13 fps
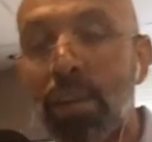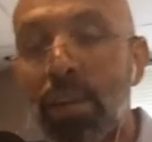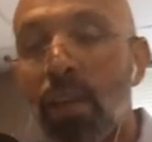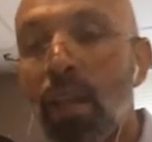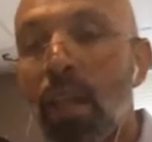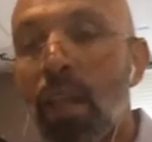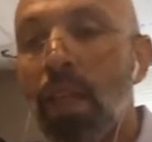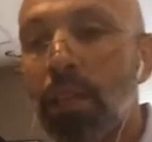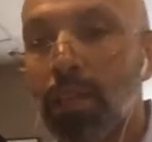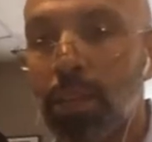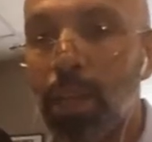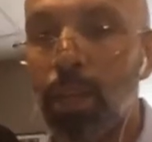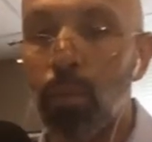the
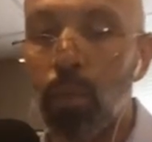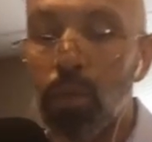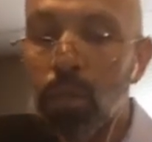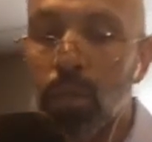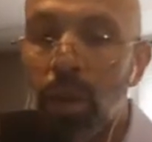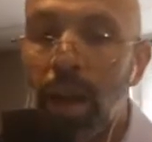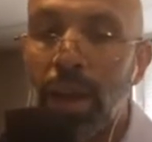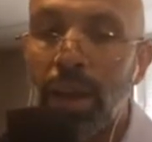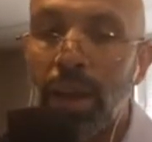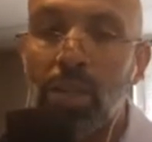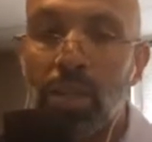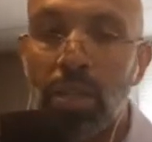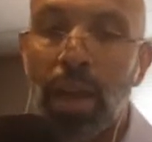same strategy
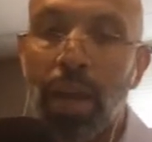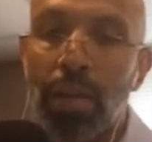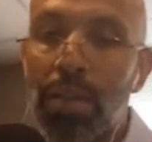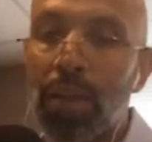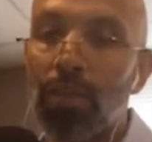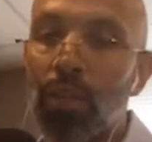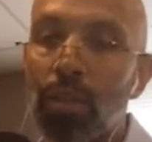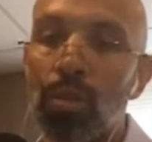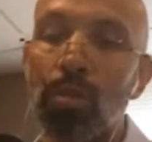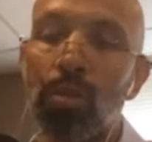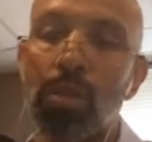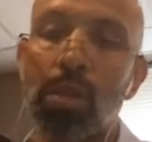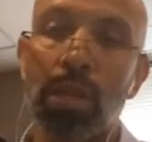that David used to
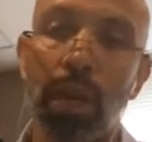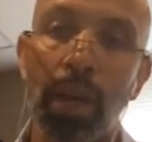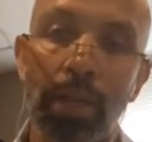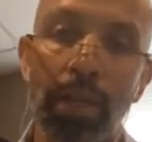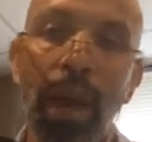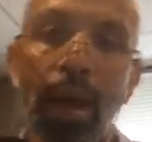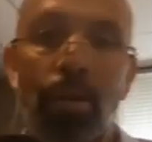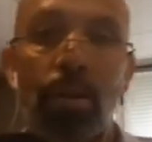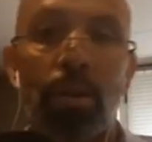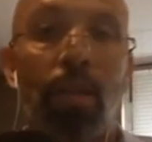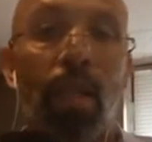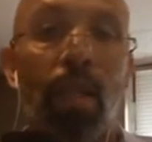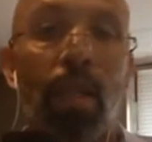get Gary
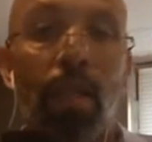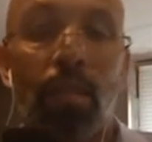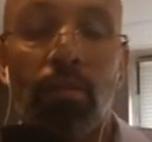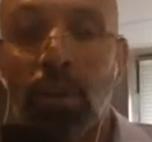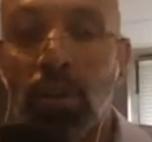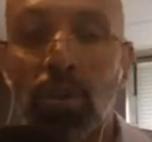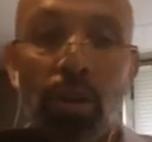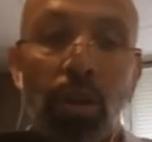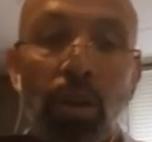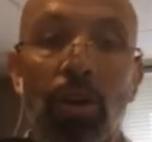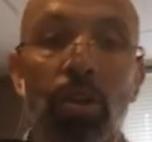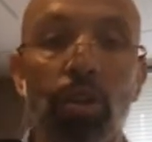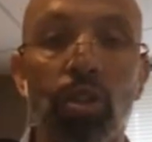Vaynerchuk on his
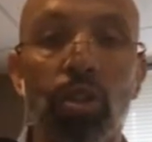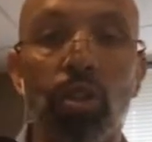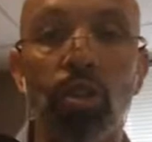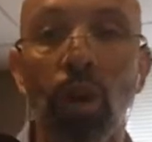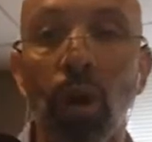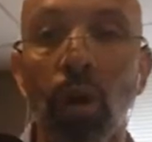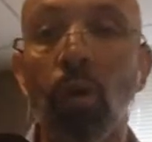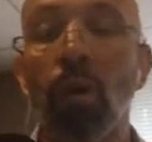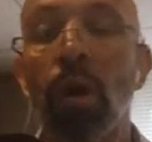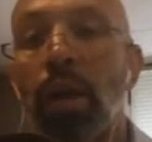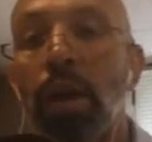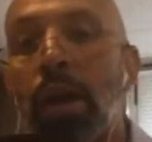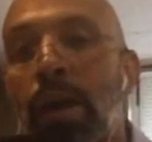show,
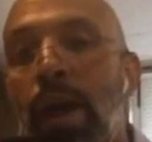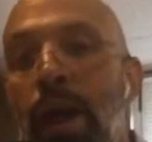and how do I